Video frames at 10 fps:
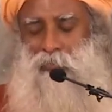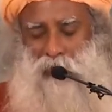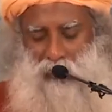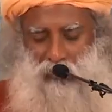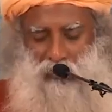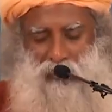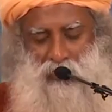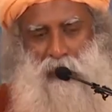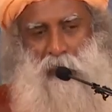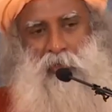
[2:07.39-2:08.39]
Their clothes
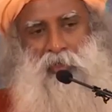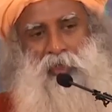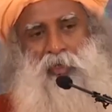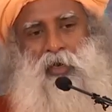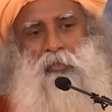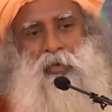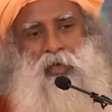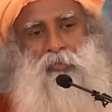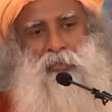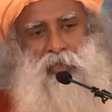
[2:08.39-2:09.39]
are all printed Ram
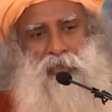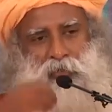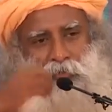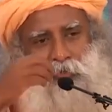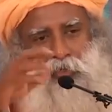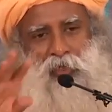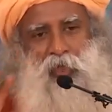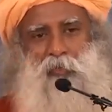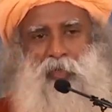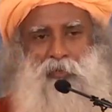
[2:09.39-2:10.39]
Ram, they utter only
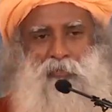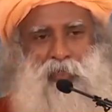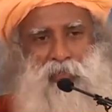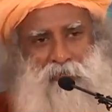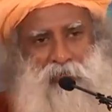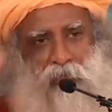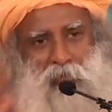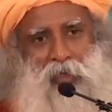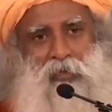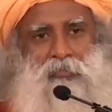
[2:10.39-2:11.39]
Ram Ram, they live
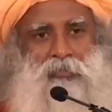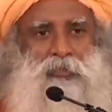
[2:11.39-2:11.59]
Ram Ram.